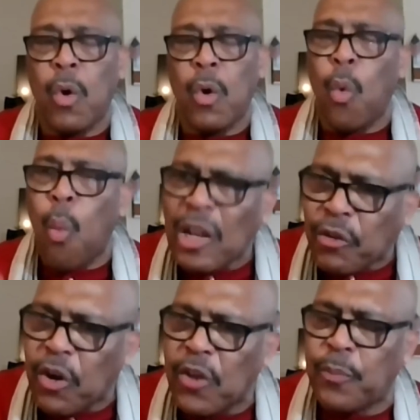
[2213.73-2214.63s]

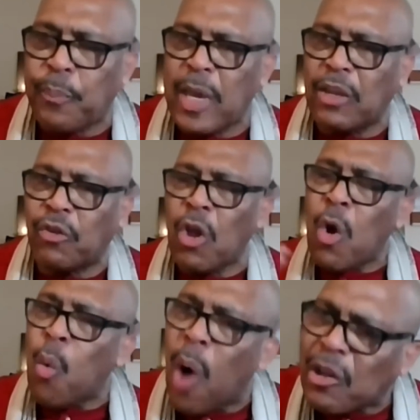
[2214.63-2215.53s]
Watch your speech.
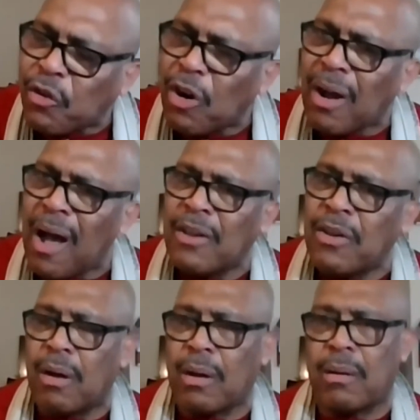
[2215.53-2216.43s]
Watch your
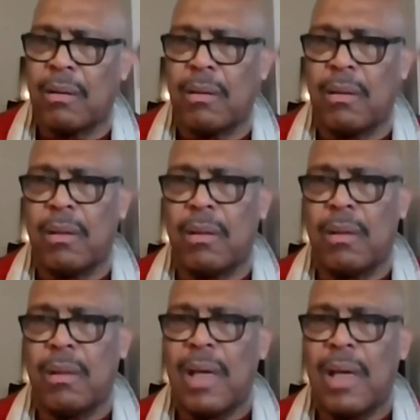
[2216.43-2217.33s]
conduct
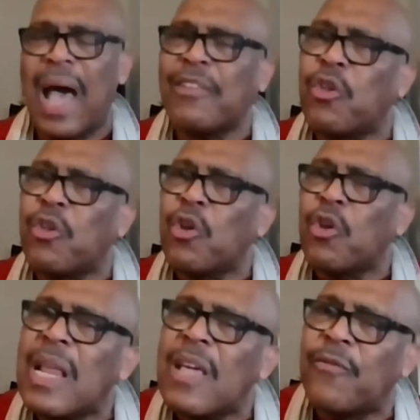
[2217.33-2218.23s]
as you
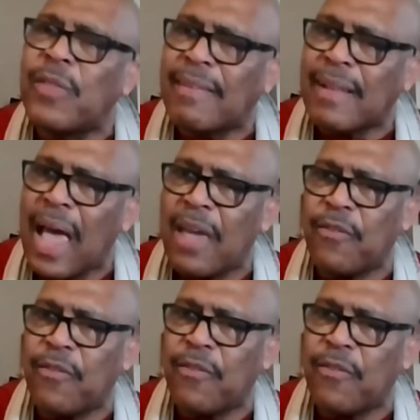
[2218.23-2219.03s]
live this life.